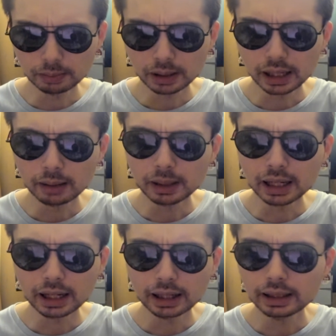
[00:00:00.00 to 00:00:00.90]
p.m.
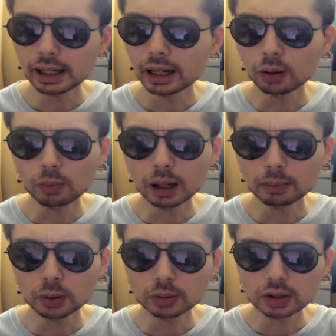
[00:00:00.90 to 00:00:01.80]
here. And now one
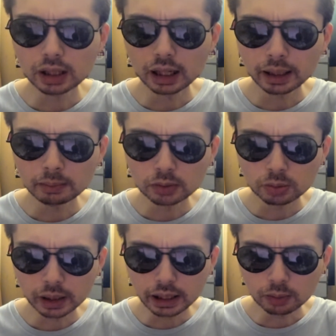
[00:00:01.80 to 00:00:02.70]
more time.
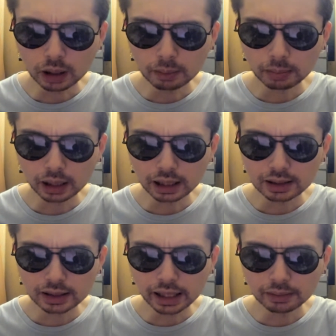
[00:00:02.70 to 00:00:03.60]
21 plus
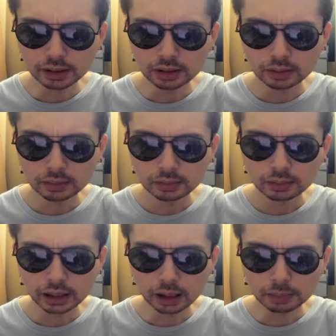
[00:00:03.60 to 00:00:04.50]
7.
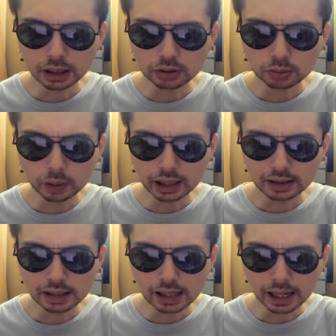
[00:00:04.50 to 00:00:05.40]
That'll be
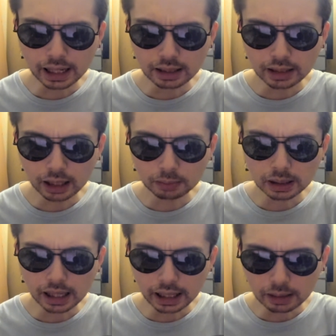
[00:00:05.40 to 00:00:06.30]
28. That'll be
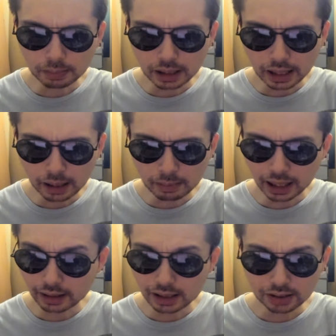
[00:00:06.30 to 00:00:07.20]
8 p.m.
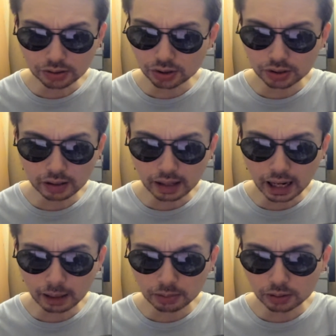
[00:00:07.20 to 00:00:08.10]
And this is just an
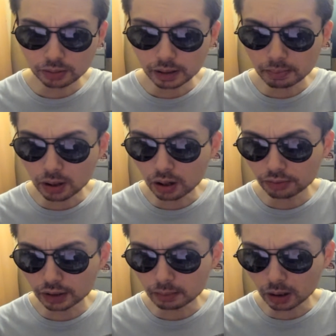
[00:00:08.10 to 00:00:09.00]
absolutely
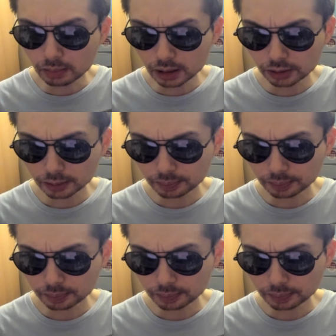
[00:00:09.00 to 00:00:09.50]
perfect moment.